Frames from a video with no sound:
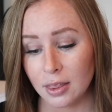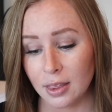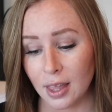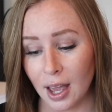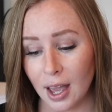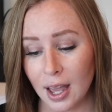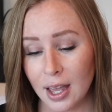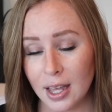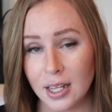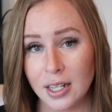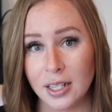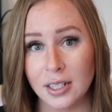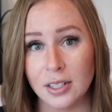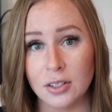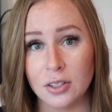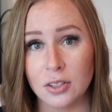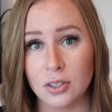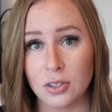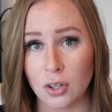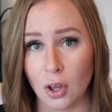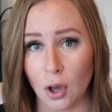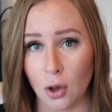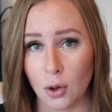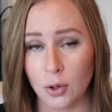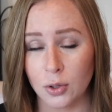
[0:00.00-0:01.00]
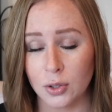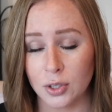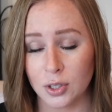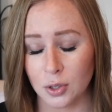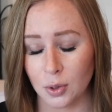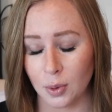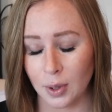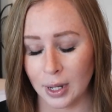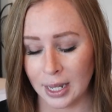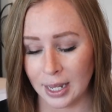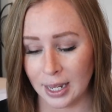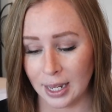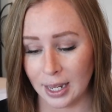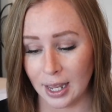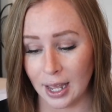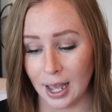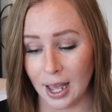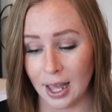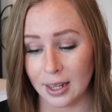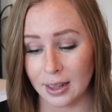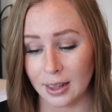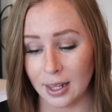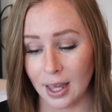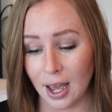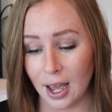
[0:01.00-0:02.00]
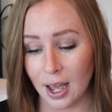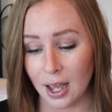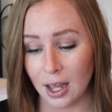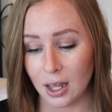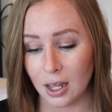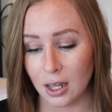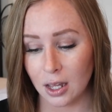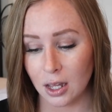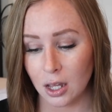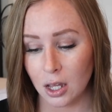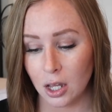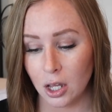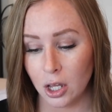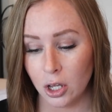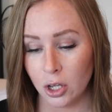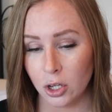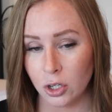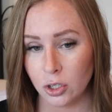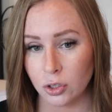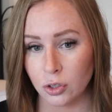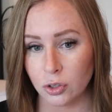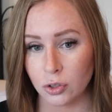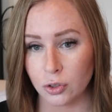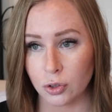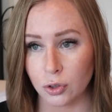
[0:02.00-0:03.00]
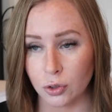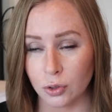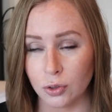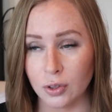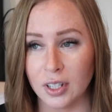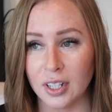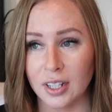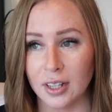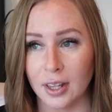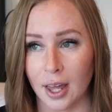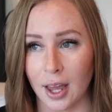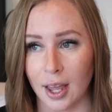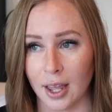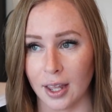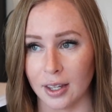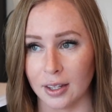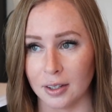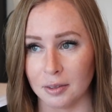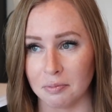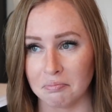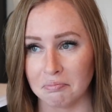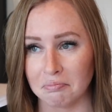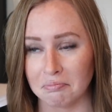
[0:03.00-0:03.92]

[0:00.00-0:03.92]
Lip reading: That is so sweet, and that truly, like,